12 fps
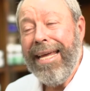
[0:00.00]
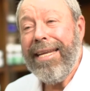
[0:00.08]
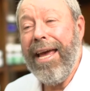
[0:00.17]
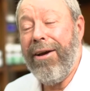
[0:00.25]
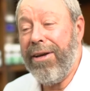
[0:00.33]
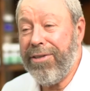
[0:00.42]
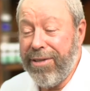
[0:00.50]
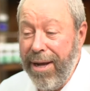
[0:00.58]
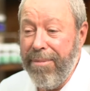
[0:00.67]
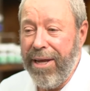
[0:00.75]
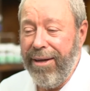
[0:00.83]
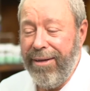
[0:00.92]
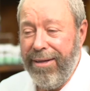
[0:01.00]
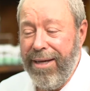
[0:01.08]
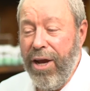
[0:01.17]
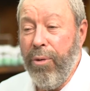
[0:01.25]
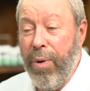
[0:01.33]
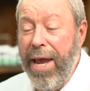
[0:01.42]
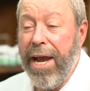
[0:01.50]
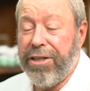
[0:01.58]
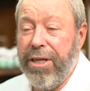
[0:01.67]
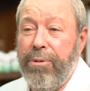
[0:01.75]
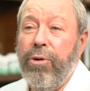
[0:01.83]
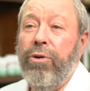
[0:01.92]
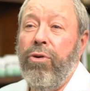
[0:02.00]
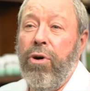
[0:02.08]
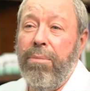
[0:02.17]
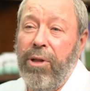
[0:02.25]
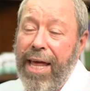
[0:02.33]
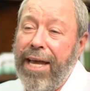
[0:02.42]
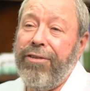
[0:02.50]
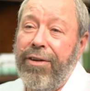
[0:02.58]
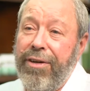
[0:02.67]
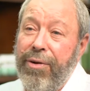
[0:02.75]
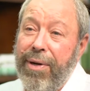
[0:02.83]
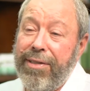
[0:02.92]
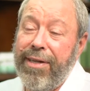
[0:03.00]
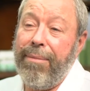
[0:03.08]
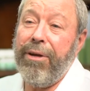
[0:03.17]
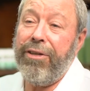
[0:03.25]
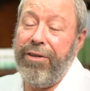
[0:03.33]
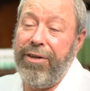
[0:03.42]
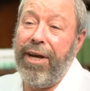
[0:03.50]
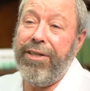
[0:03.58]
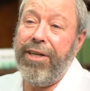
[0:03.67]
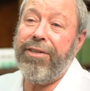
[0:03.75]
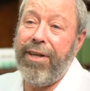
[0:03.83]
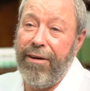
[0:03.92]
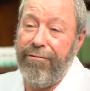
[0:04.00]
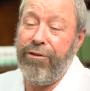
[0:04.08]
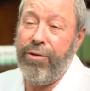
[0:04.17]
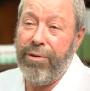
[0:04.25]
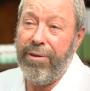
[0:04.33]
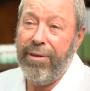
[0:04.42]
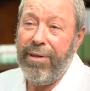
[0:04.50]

Now our stomach, we actually put normal acid into our stomach to digest our food.